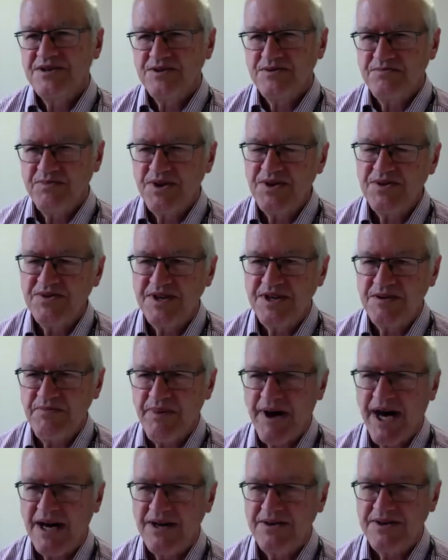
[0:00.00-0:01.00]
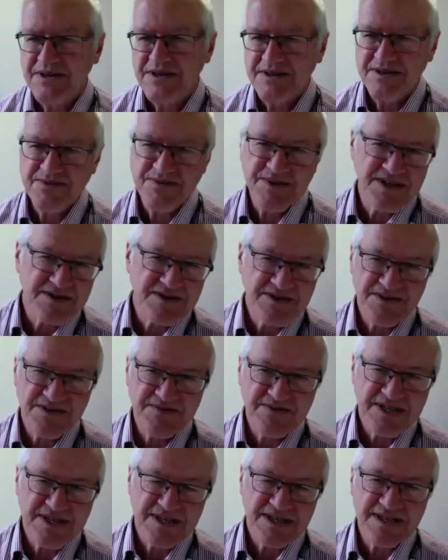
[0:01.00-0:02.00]
computing power that we could
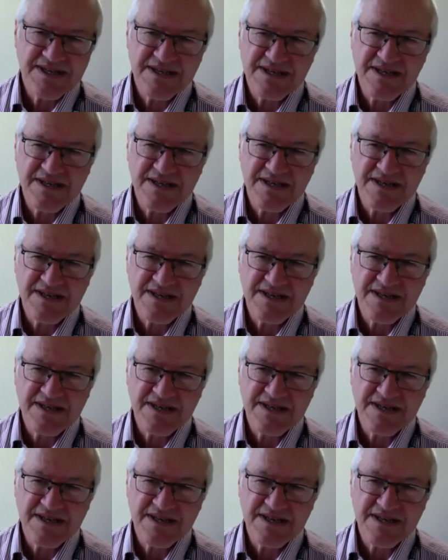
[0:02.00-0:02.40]
only